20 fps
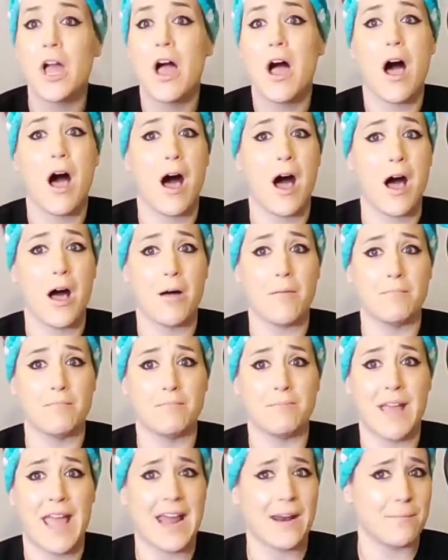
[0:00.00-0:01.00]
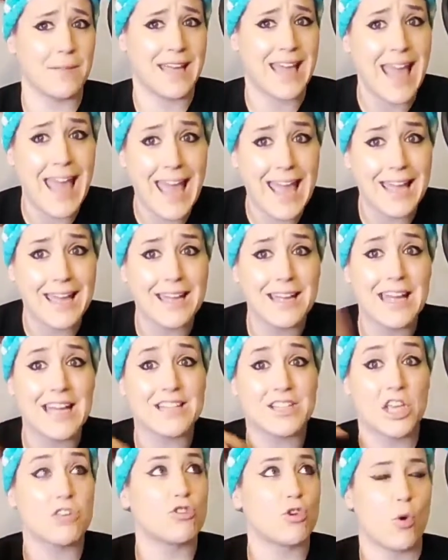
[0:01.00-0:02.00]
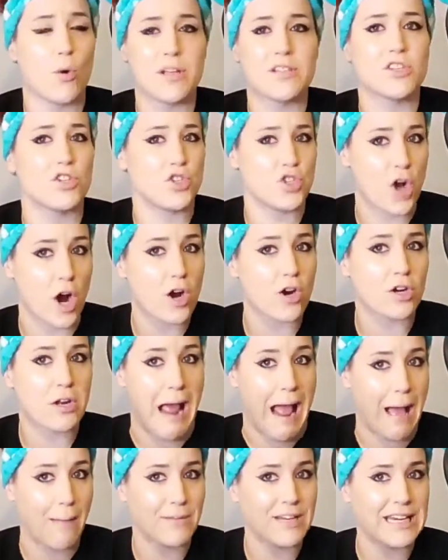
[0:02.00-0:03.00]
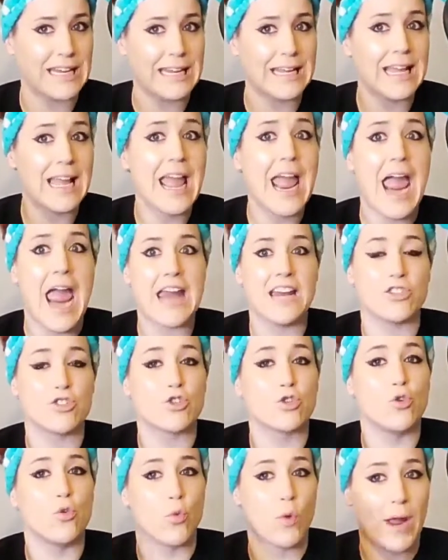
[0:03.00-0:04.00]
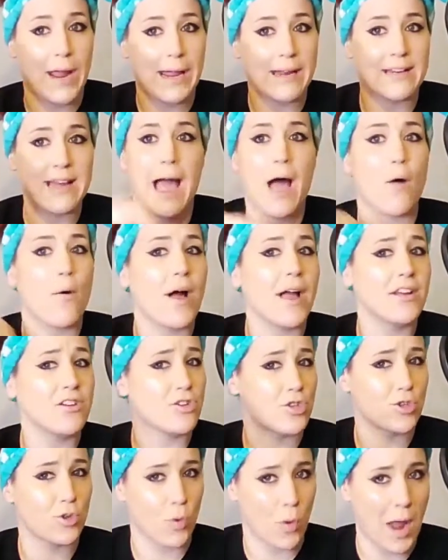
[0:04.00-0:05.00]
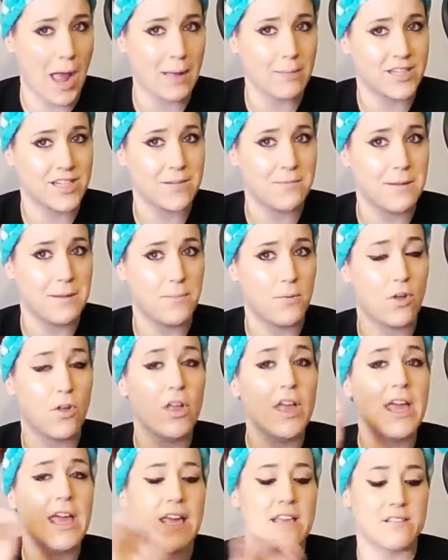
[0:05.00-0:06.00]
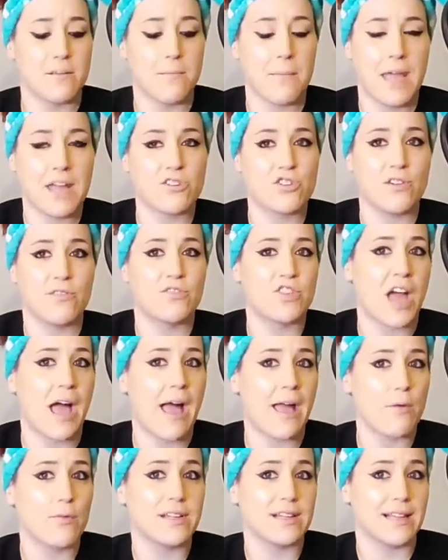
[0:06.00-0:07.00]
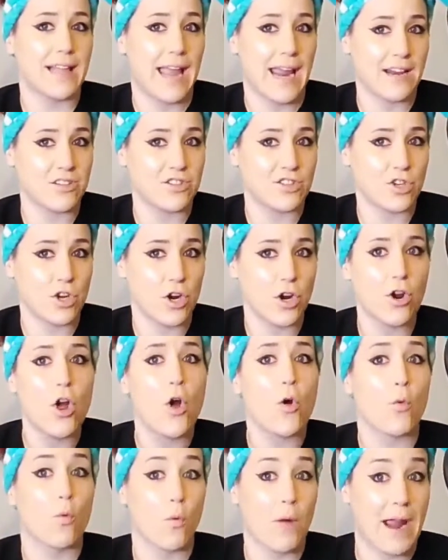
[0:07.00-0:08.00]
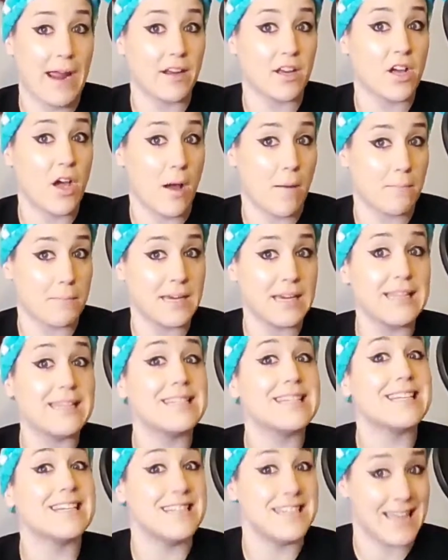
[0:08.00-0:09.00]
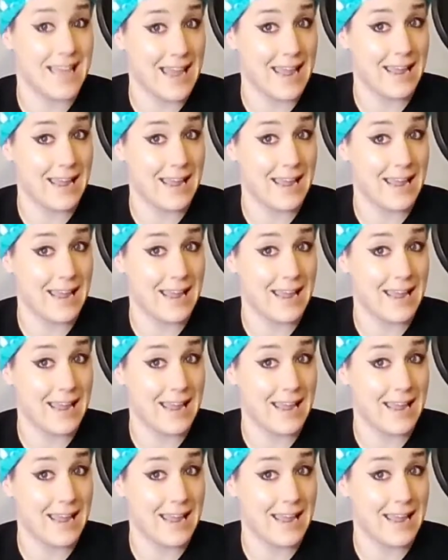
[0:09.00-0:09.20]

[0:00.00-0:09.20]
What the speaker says: Adam McKay. It's a dark comedy, and it's great. How I describe it to people is, imagine if Tywin Lannister ran a company today.